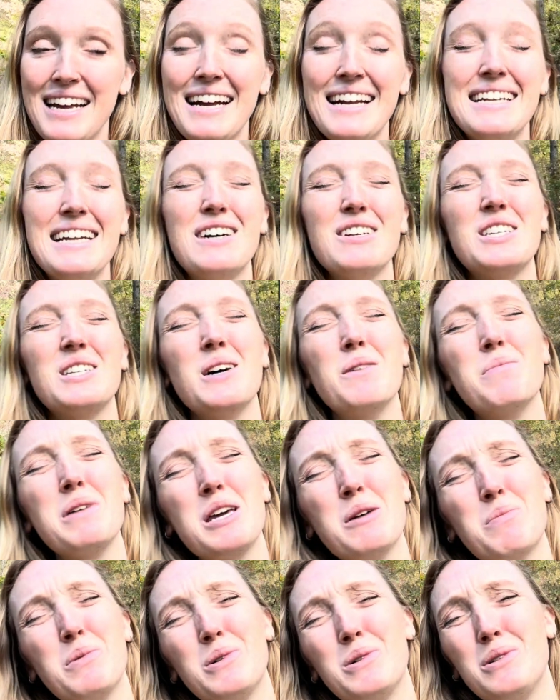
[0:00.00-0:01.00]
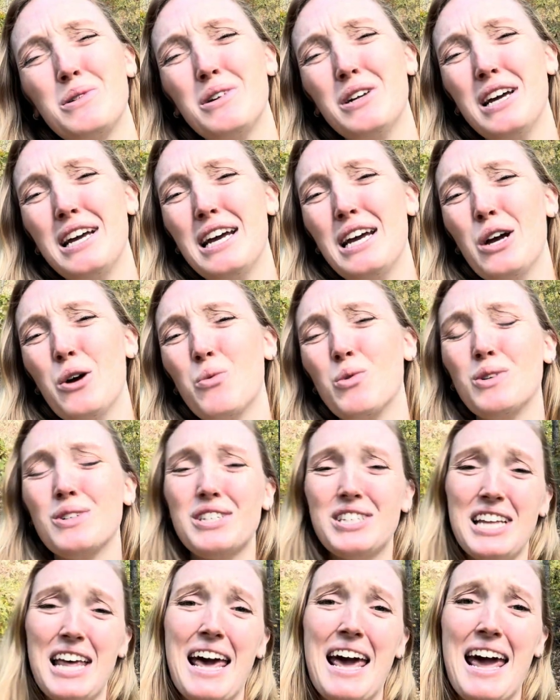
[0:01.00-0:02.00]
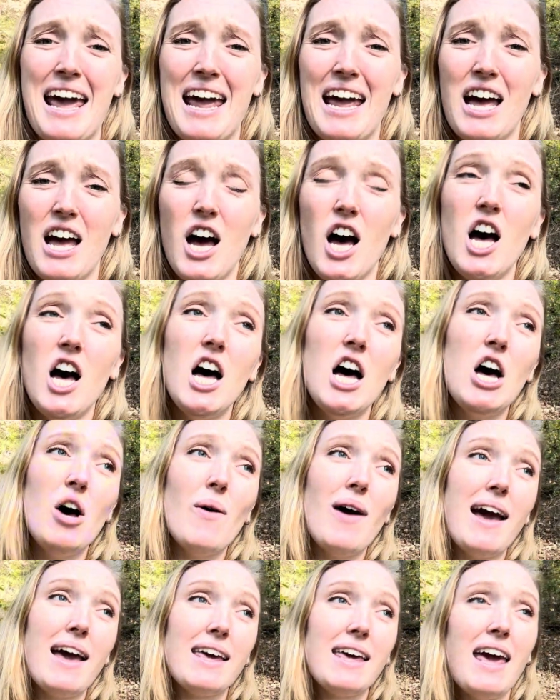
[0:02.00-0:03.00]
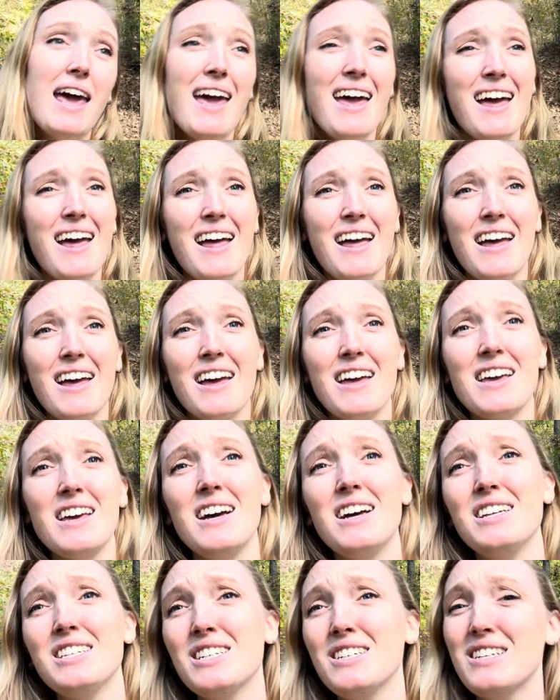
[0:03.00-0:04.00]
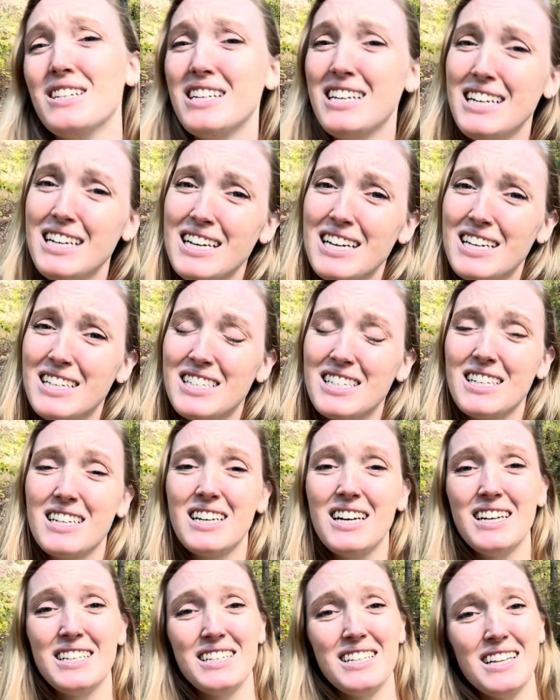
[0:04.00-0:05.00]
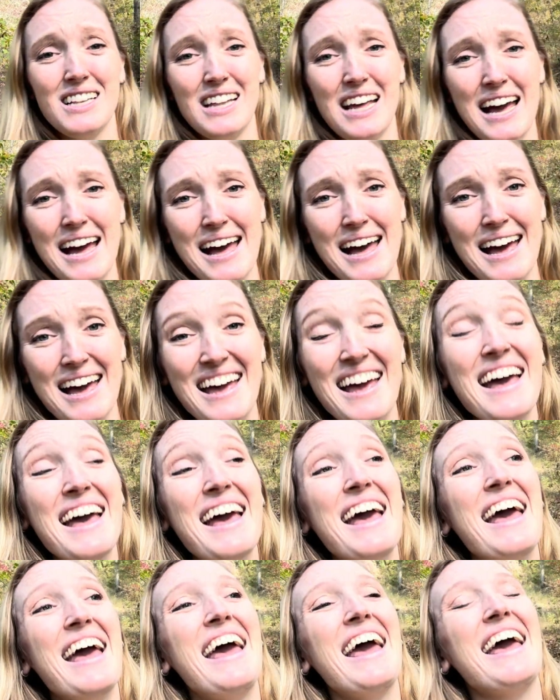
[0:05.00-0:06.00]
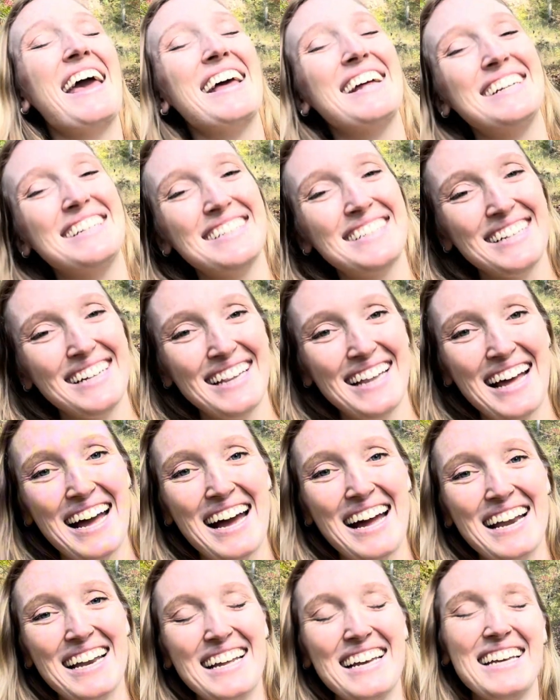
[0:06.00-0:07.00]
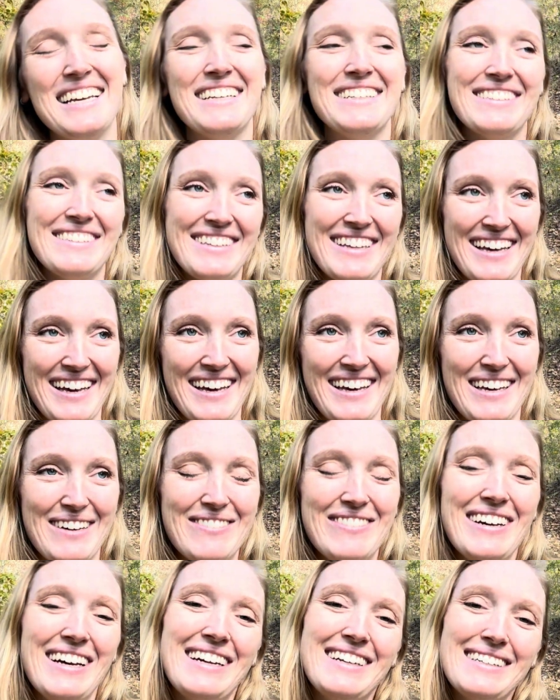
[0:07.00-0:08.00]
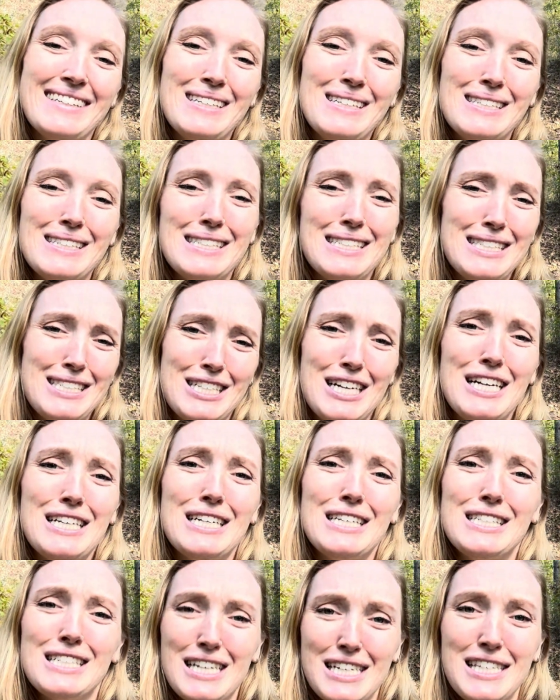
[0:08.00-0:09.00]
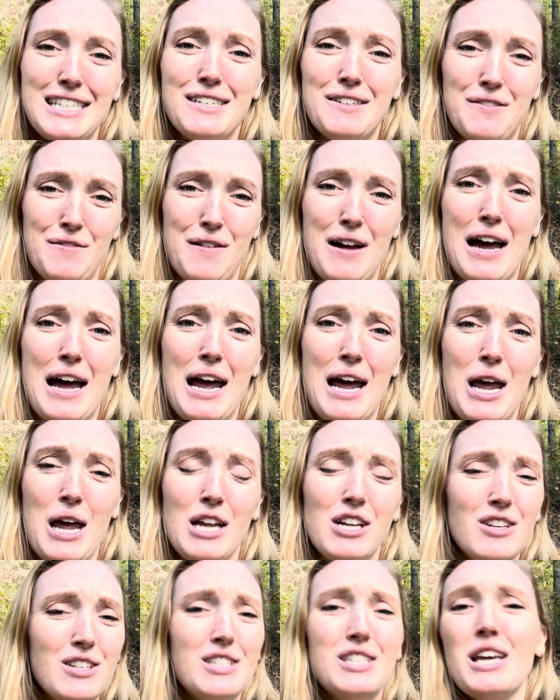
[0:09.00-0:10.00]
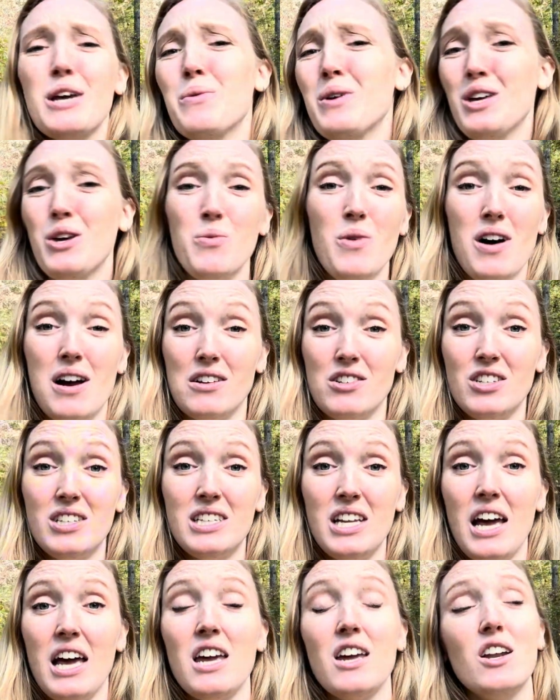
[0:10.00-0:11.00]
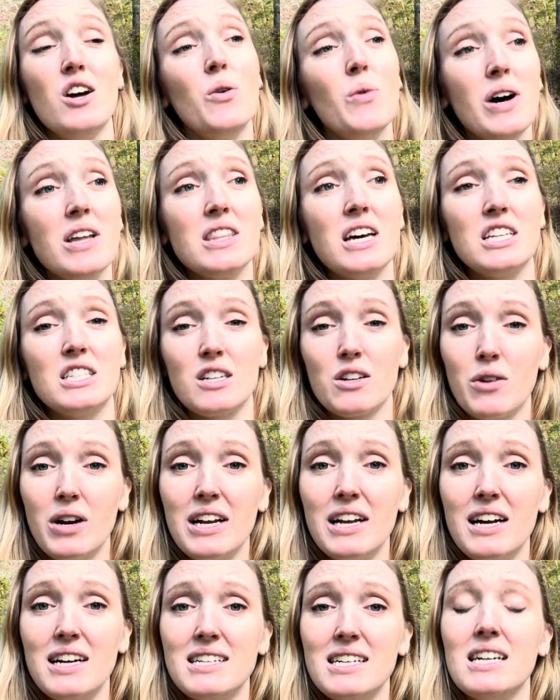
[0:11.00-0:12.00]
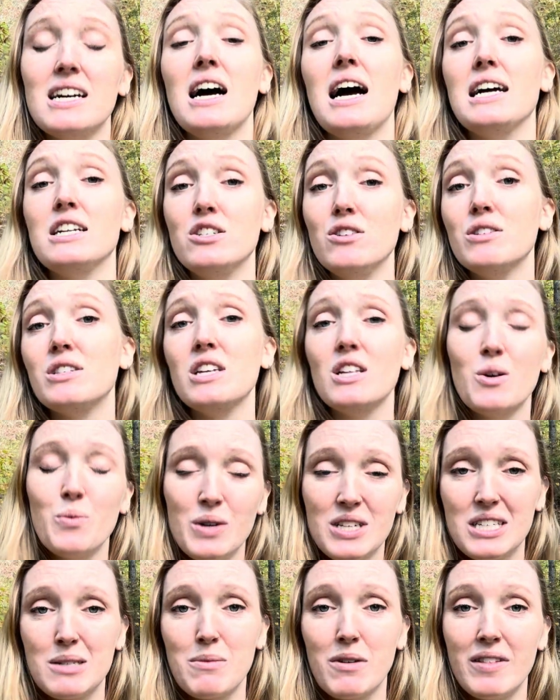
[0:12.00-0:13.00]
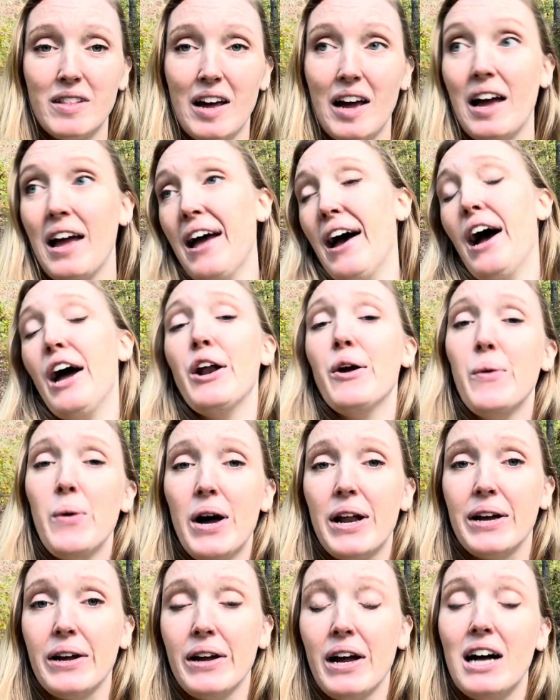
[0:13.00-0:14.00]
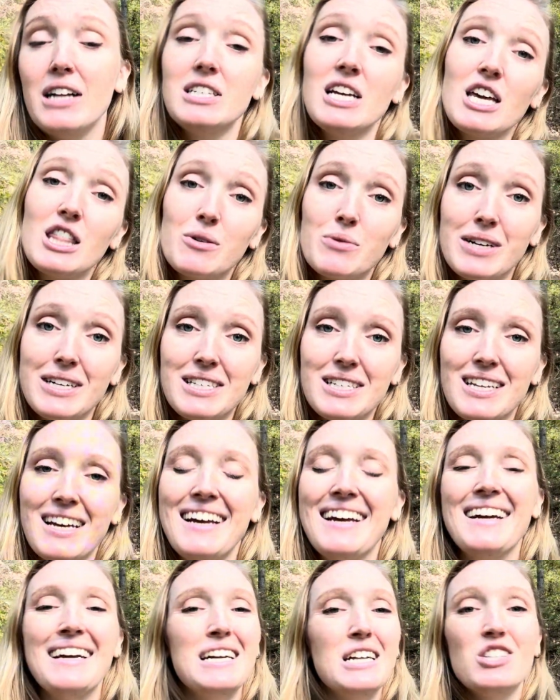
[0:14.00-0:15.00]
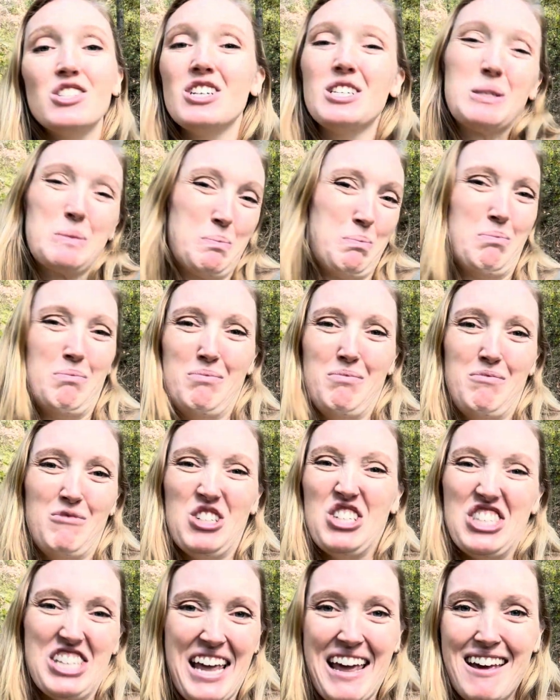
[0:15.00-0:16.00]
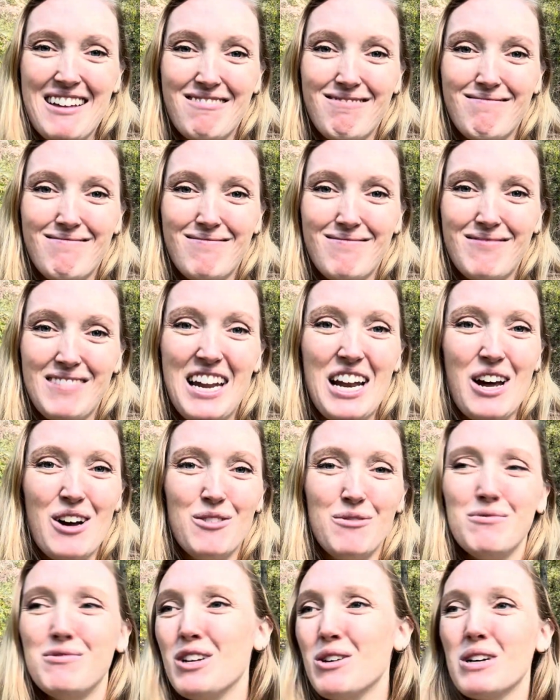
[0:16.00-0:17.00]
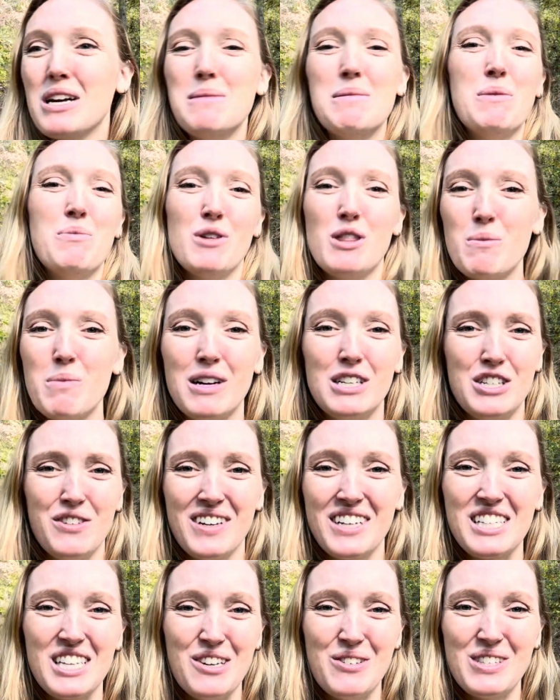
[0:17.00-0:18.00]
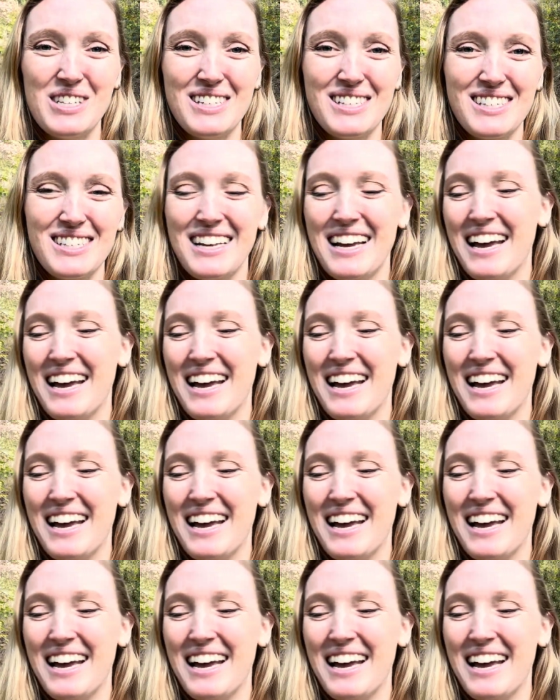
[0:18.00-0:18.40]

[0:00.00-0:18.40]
Now, some people will say, oh, I can't because of this and because of that. And to that, okay, well, you're just trying to justify, just say what you want. Just say, you know what, that's a great idea. I do see the wisdom in that. I don't want to. I'll take the risk. Just say it. You know, don't come up with a bunch of excuses.